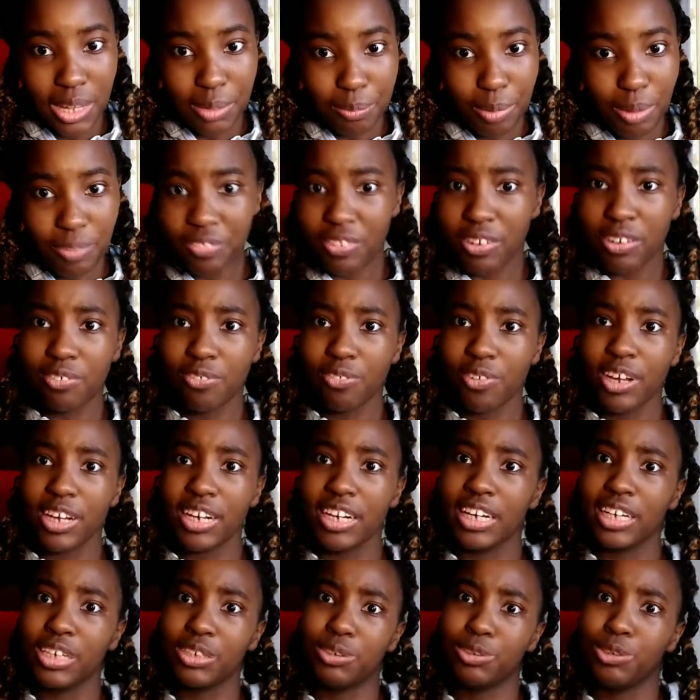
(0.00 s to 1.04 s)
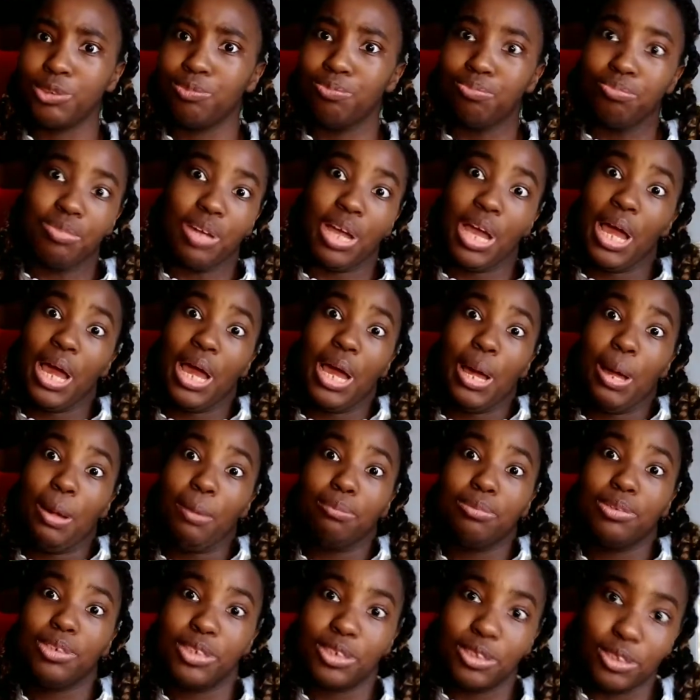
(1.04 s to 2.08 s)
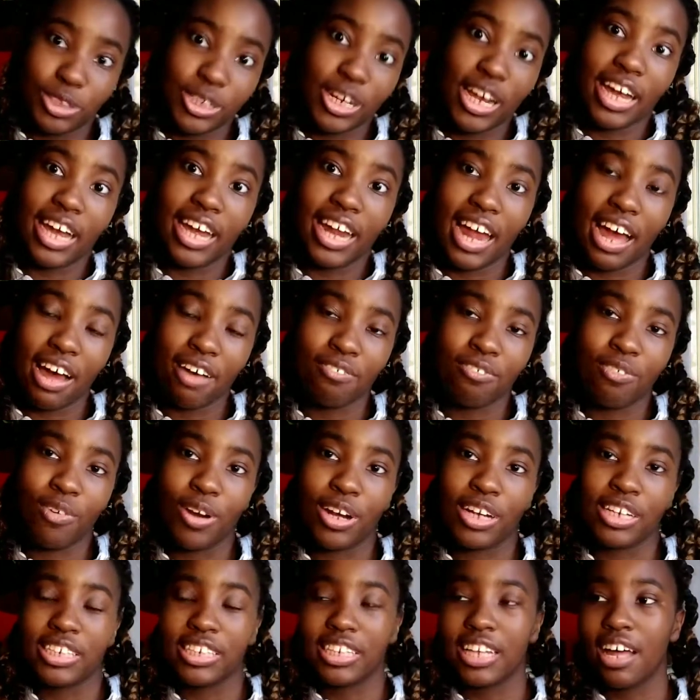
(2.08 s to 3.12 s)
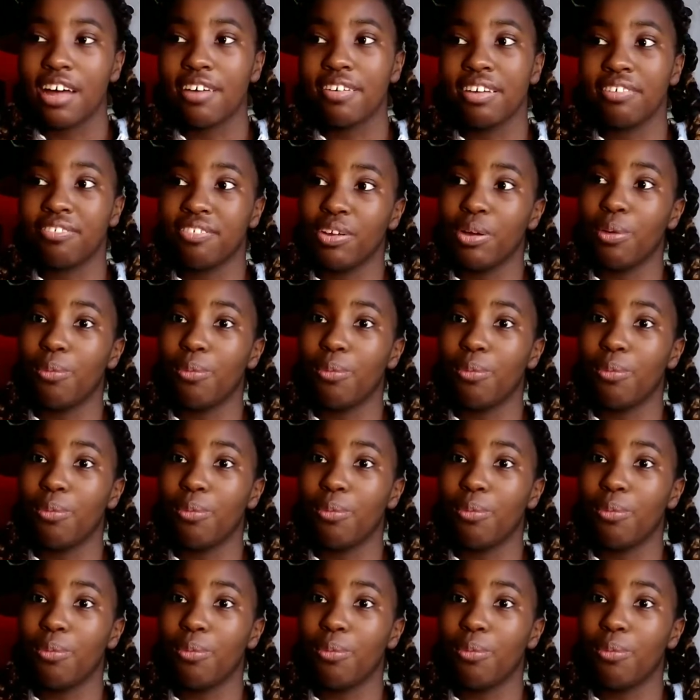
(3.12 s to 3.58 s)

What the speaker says: But feel free to check it out for yourself if